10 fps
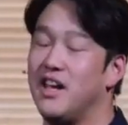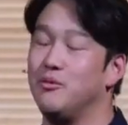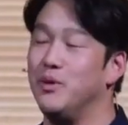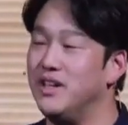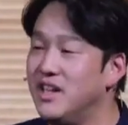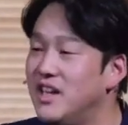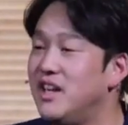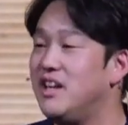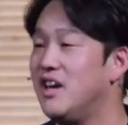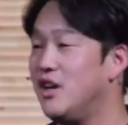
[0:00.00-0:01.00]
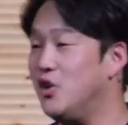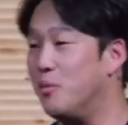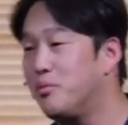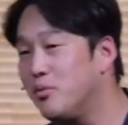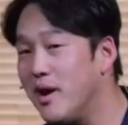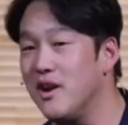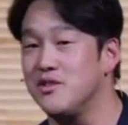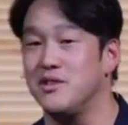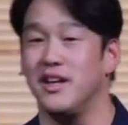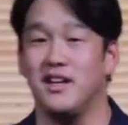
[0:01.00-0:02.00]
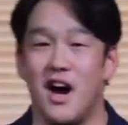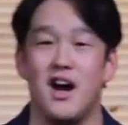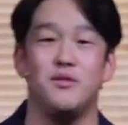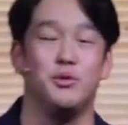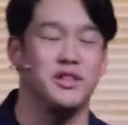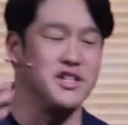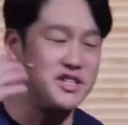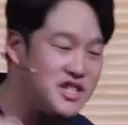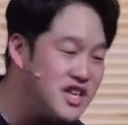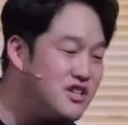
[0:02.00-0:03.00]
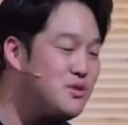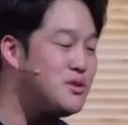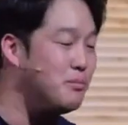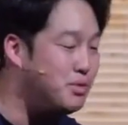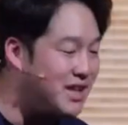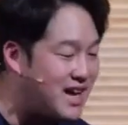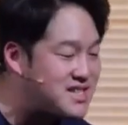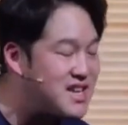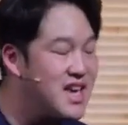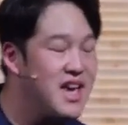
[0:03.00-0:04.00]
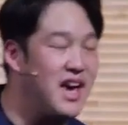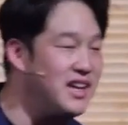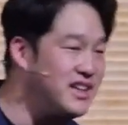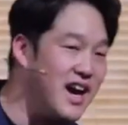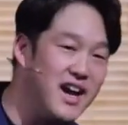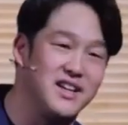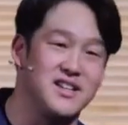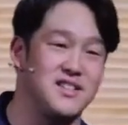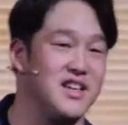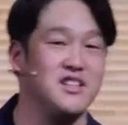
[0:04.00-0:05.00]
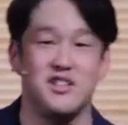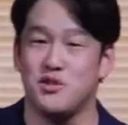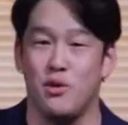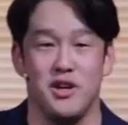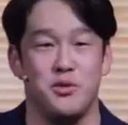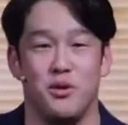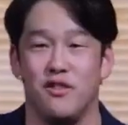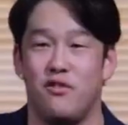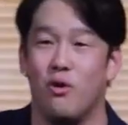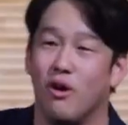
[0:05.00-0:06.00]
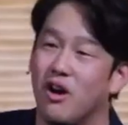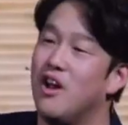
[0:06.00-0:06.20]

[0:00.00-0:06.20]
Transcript: and we need your prayers so that God will continue to bless and guide us into 2024,